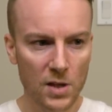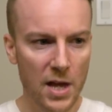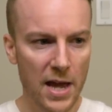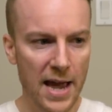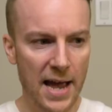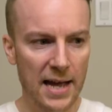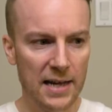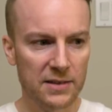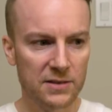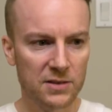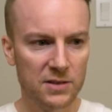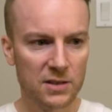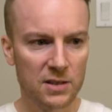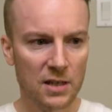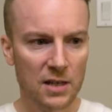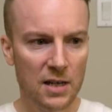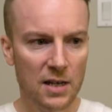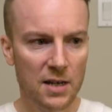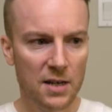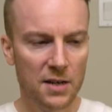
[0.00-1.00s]
and,
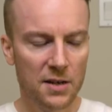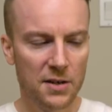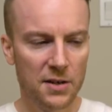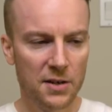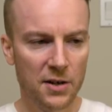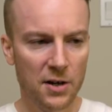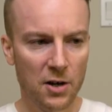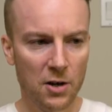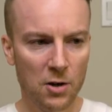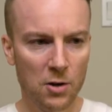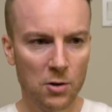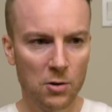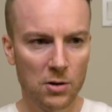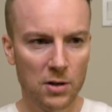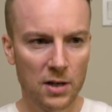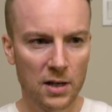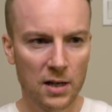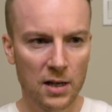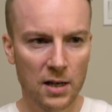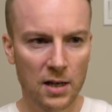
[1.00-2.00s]

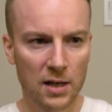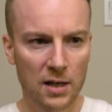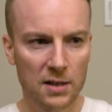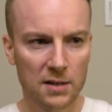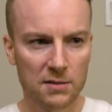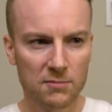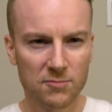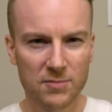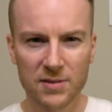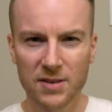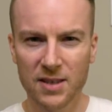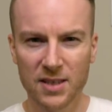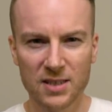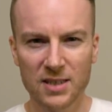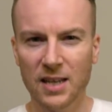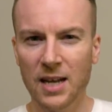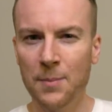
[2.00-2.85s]
he's like,